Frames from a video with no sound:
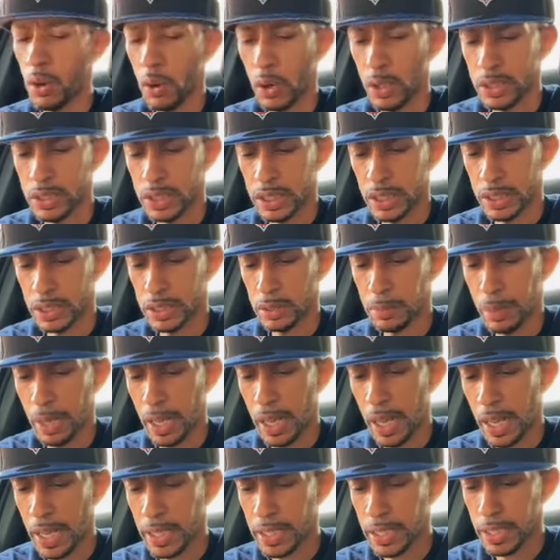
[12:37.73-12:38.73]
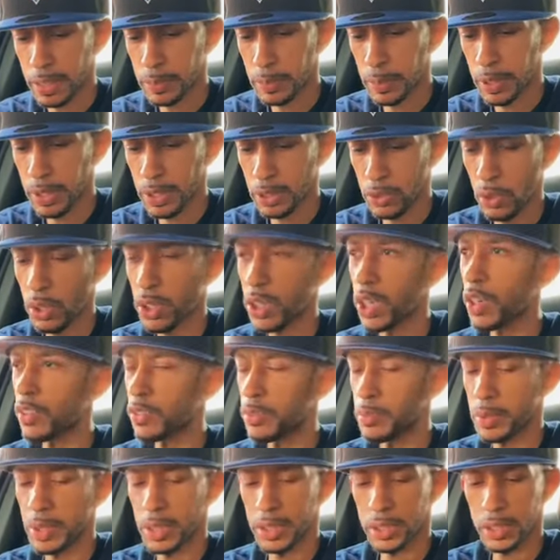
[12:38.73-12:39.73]
or censored by ISPs or
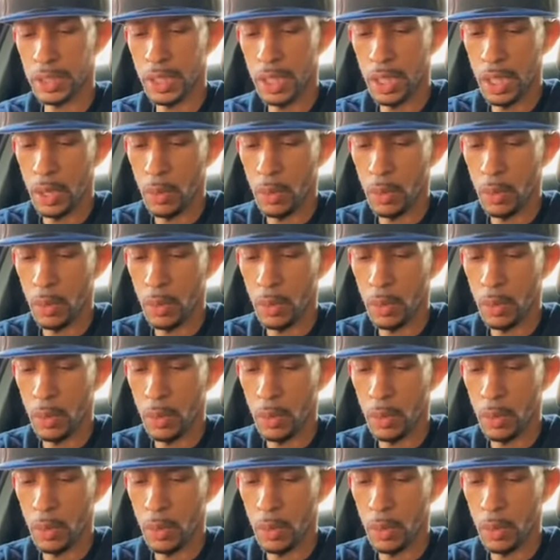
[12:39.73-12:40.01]
governments.